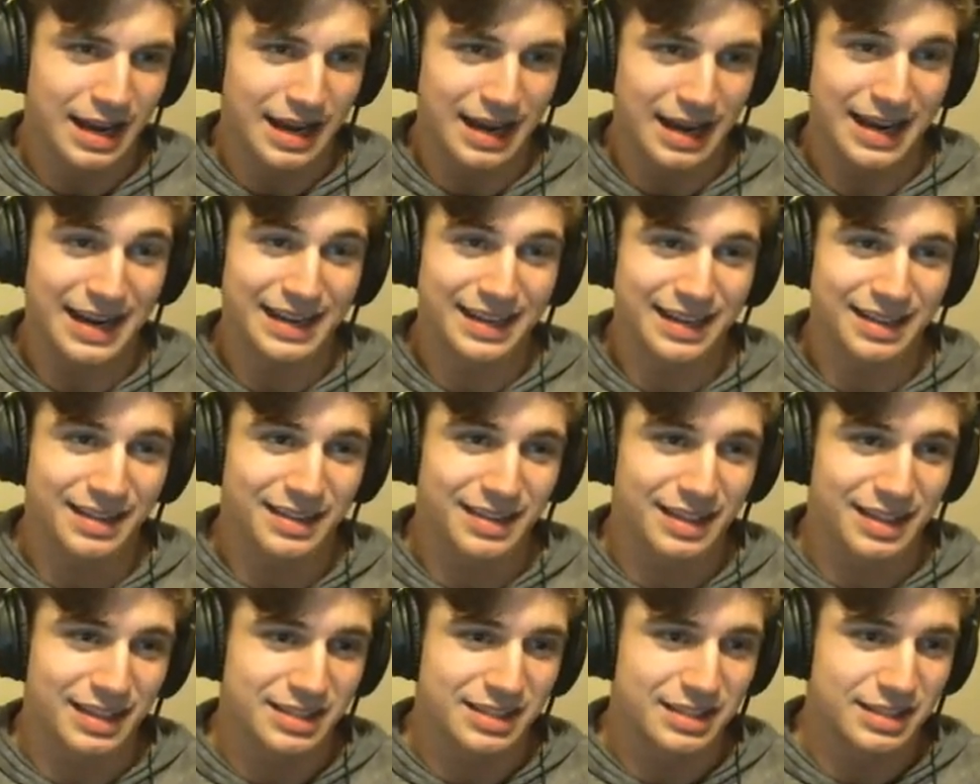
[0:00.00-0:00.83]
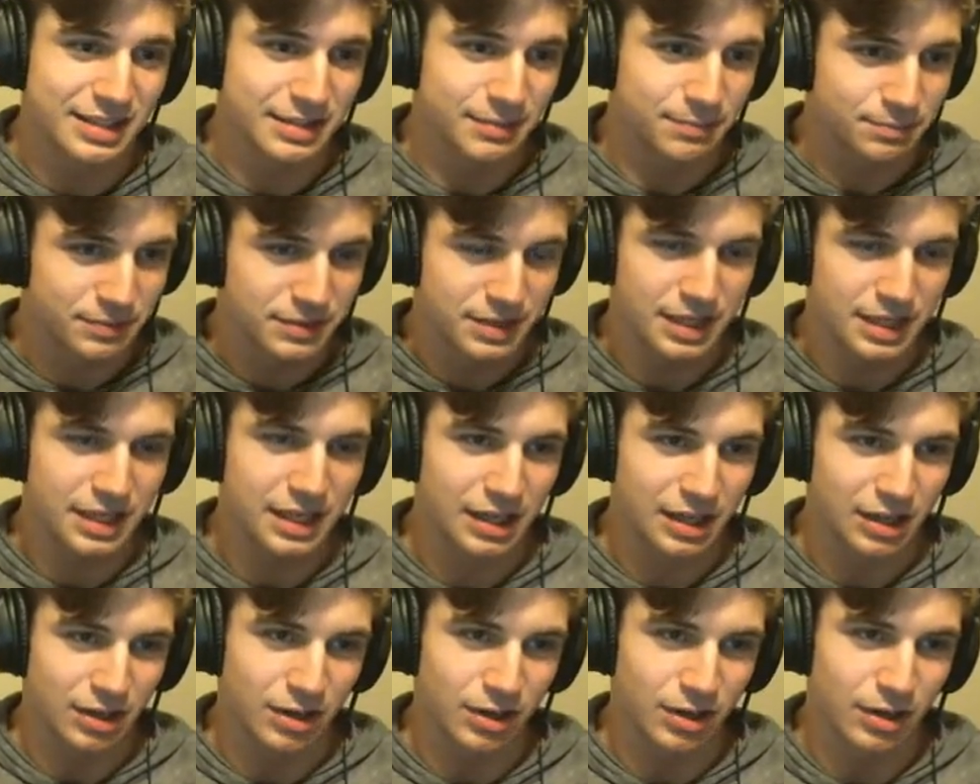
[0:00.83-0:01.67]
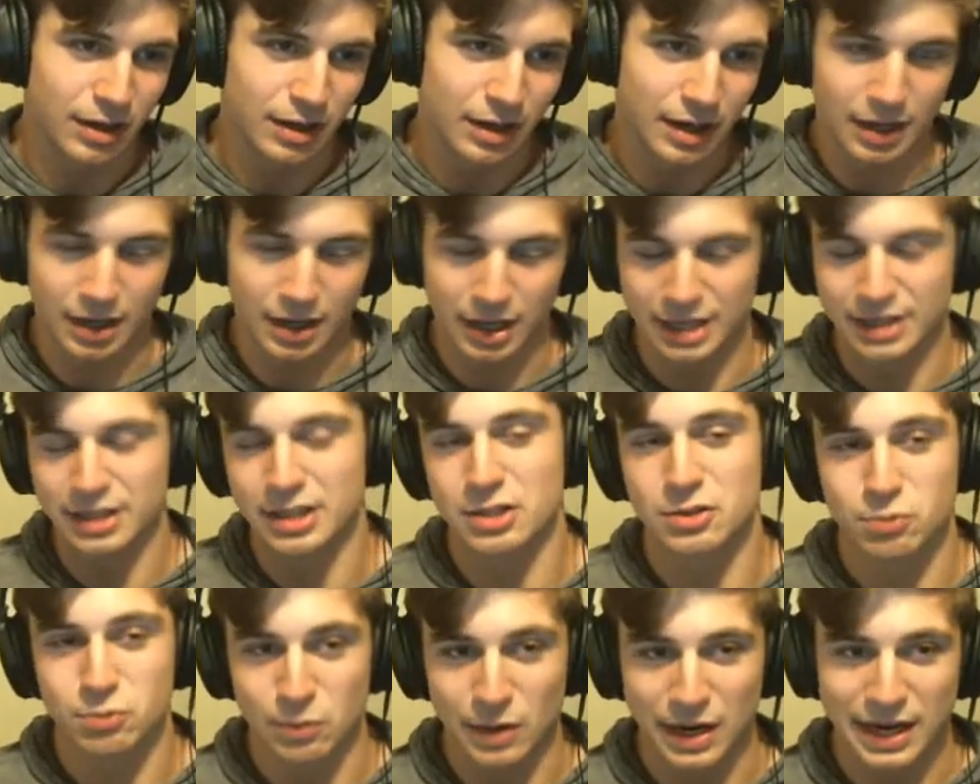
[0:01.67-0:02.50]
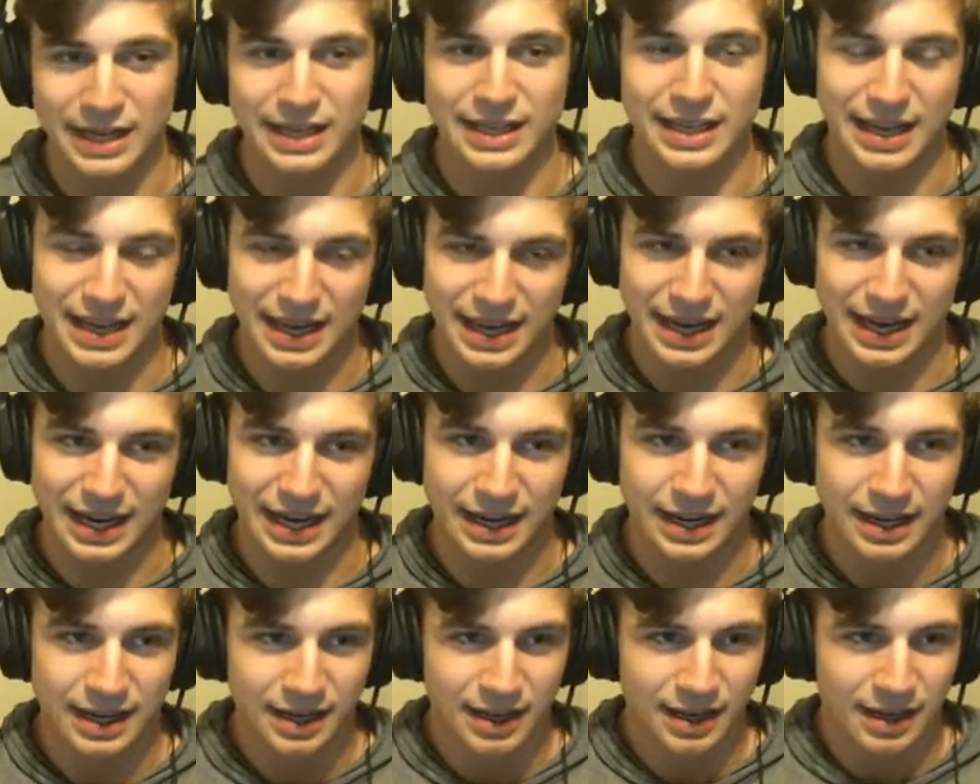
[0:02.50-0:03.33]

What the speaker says: in this tier, in this rank A.